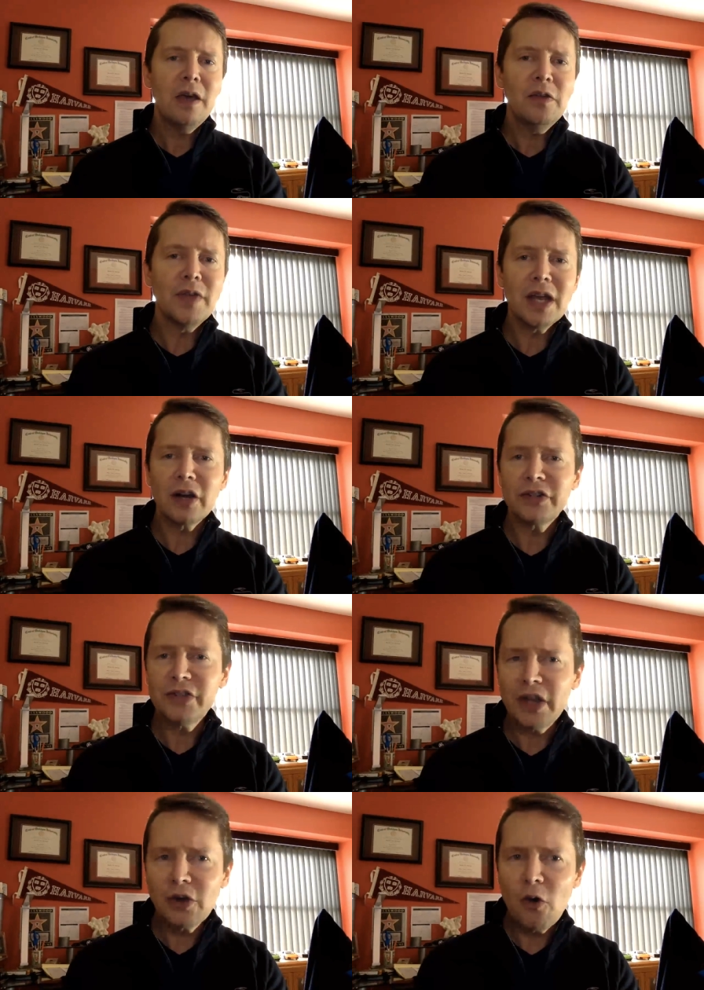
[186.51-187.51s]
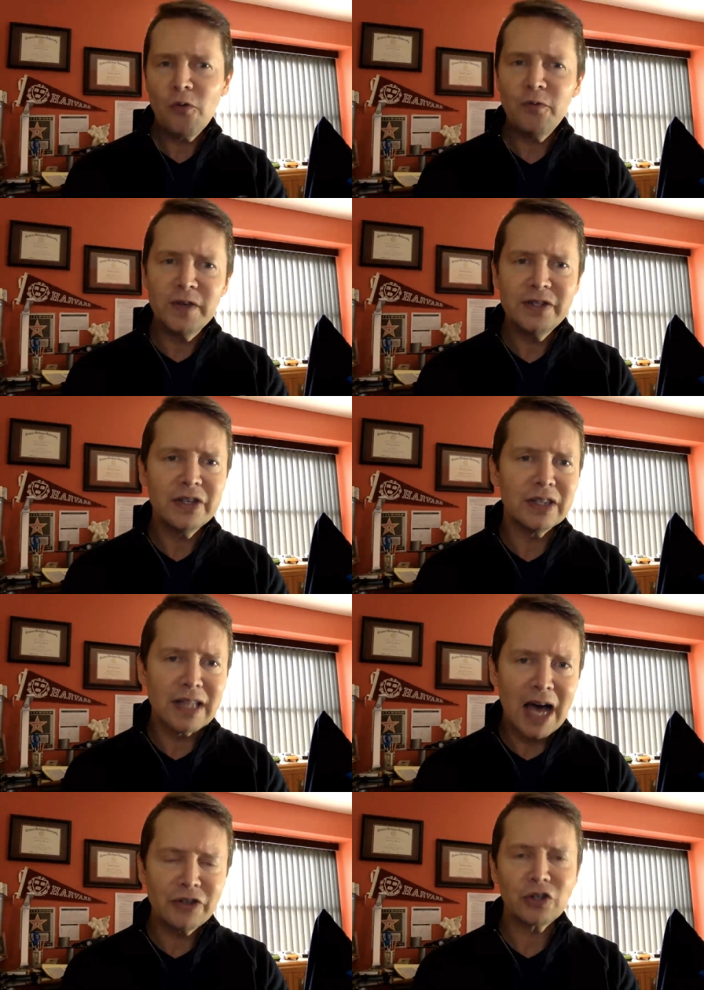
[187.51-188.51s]
They are
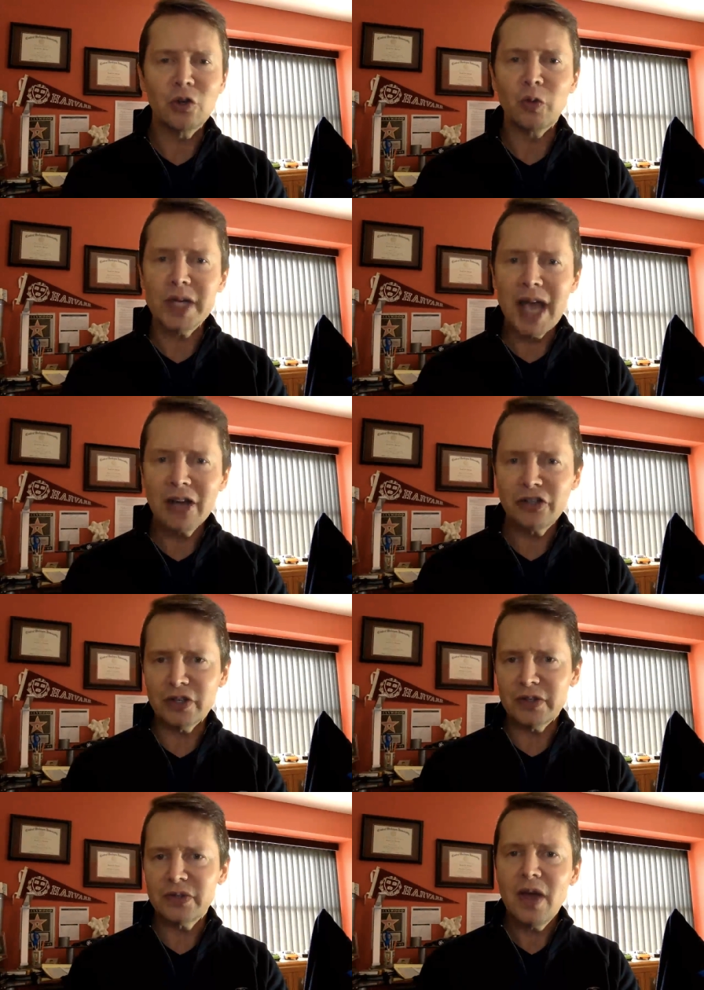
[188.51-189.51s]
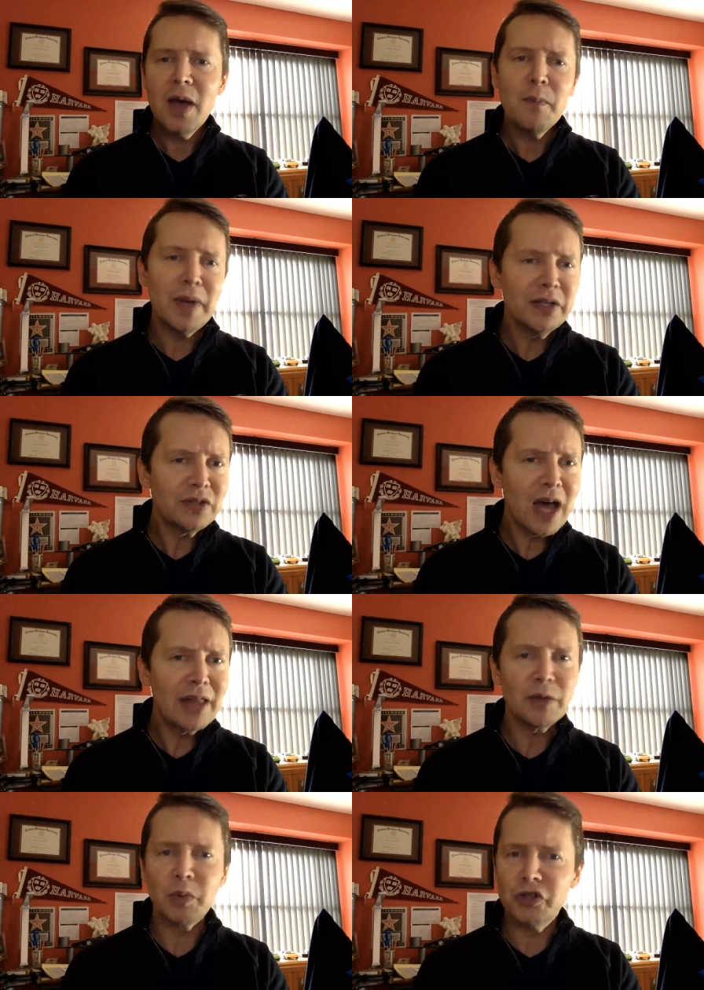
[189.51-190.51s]
psychophysiological reactions based on
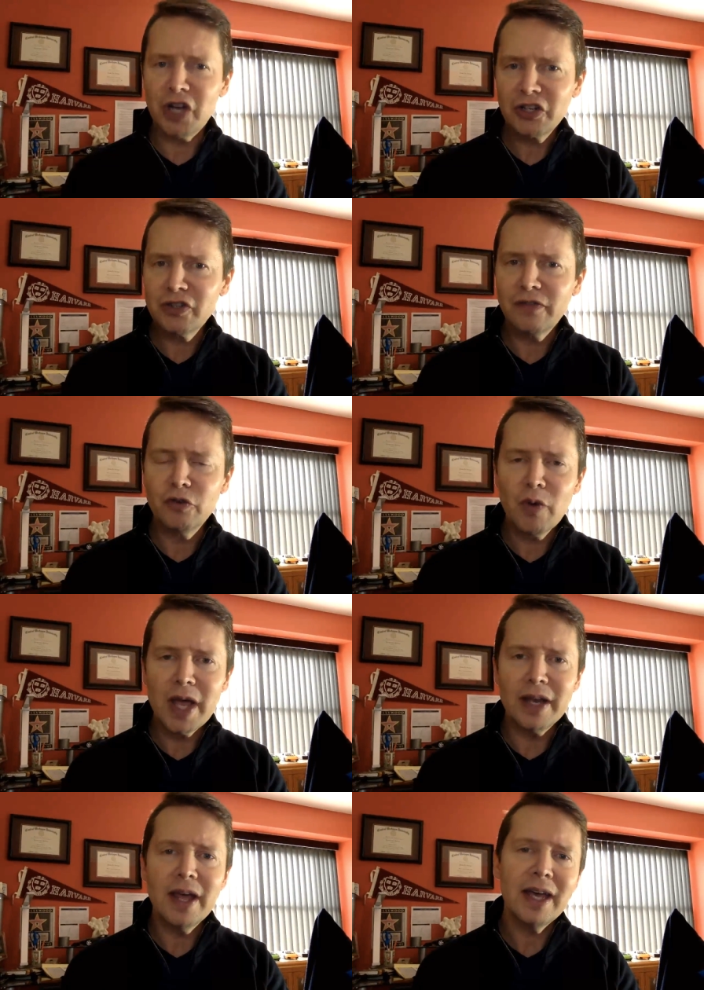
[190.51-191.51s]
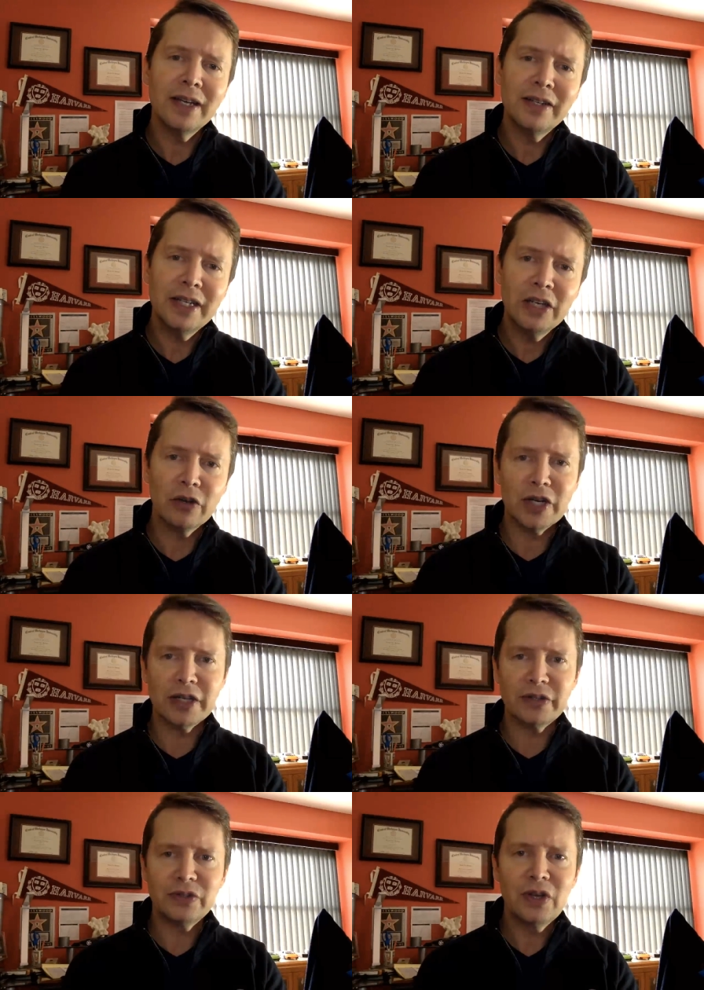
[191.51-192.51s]
the projection of dread and
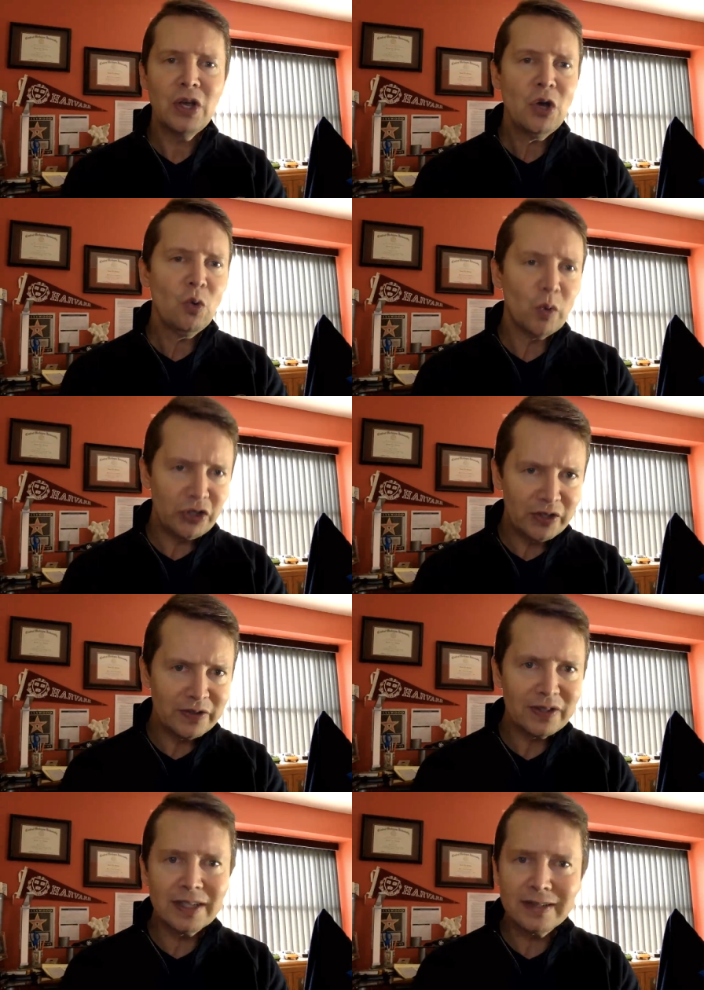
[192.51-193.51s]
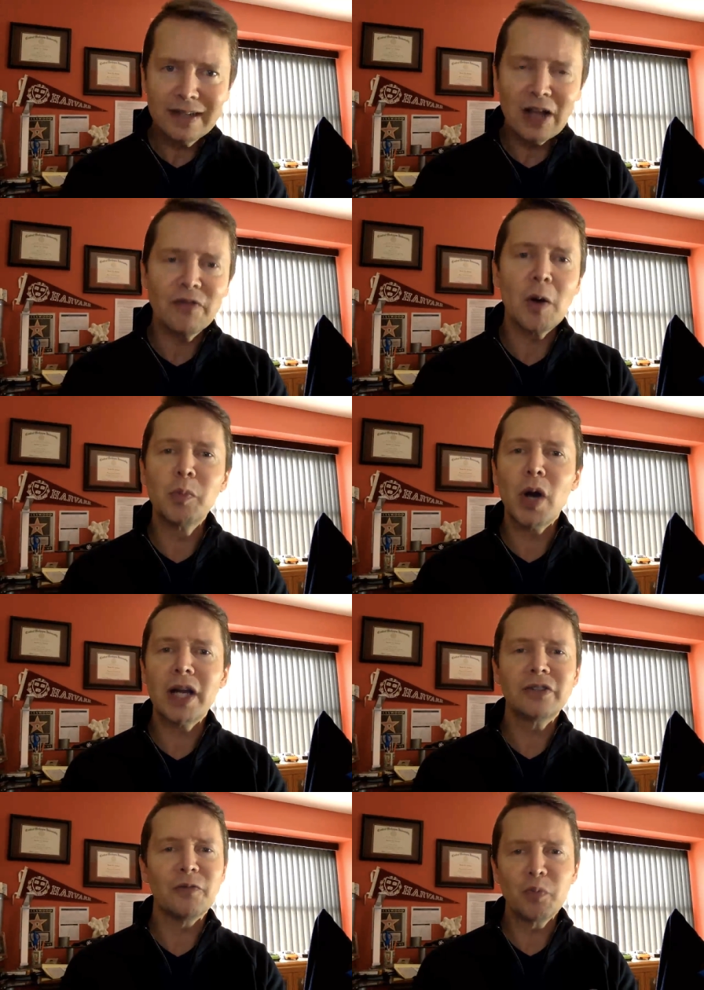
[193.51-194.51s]
eagerness, which is itself a
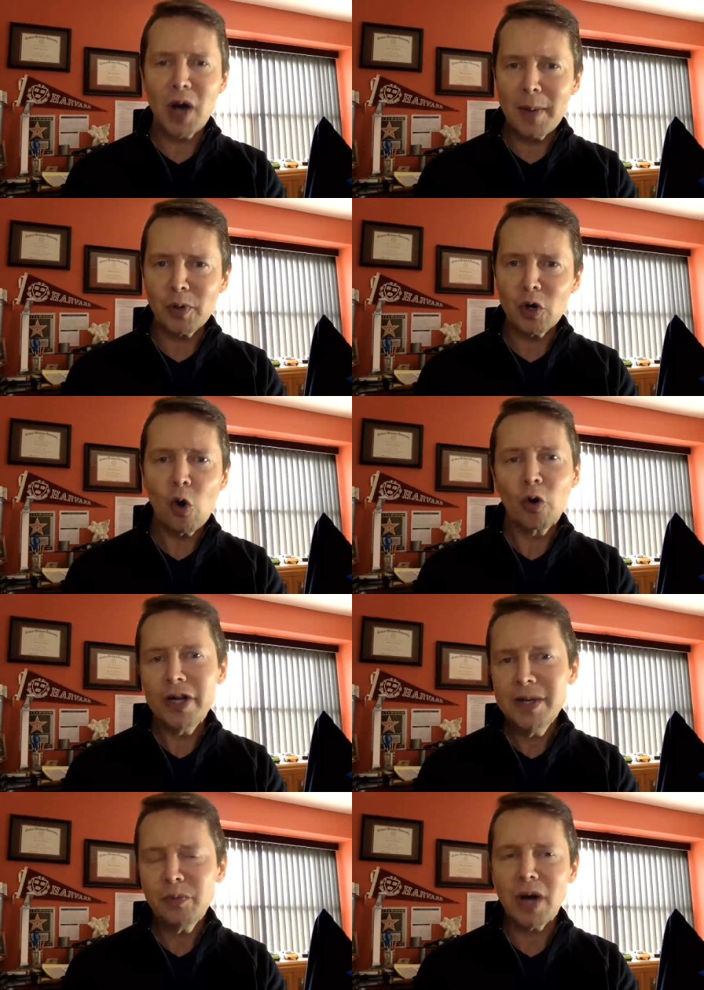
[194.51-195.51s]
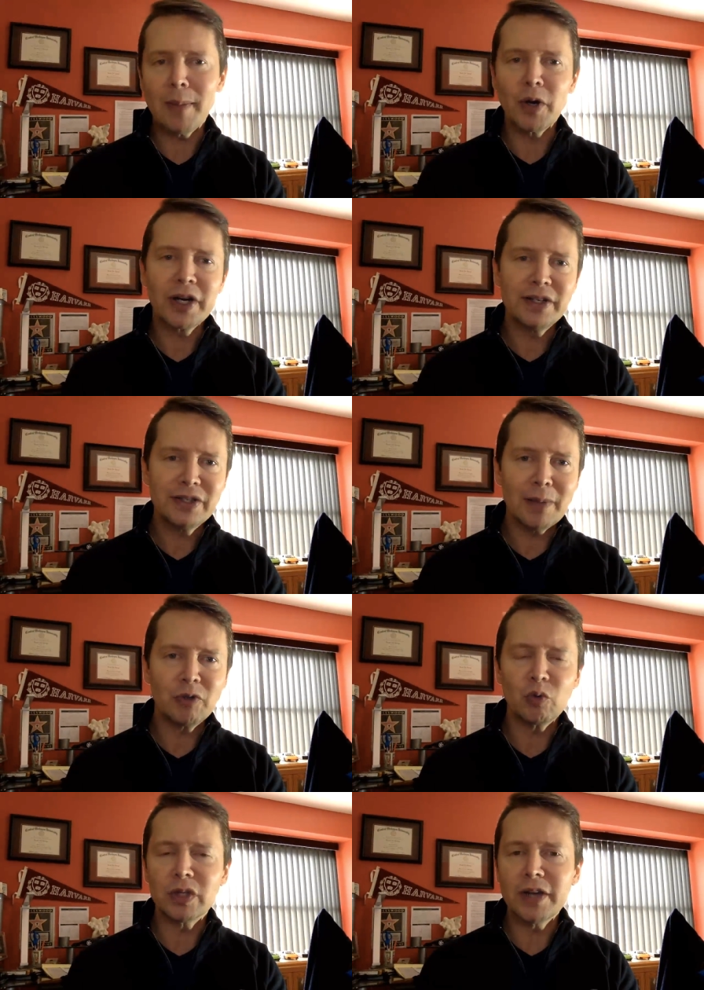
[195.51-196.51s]
product of proper or improper
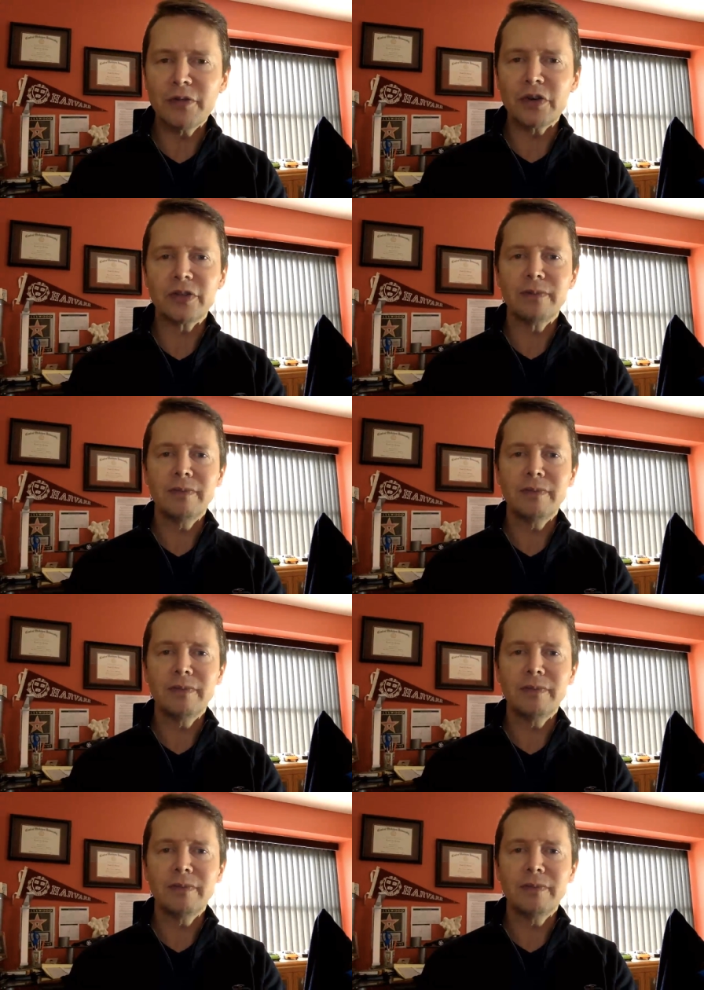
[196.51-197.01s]
conceptual effort.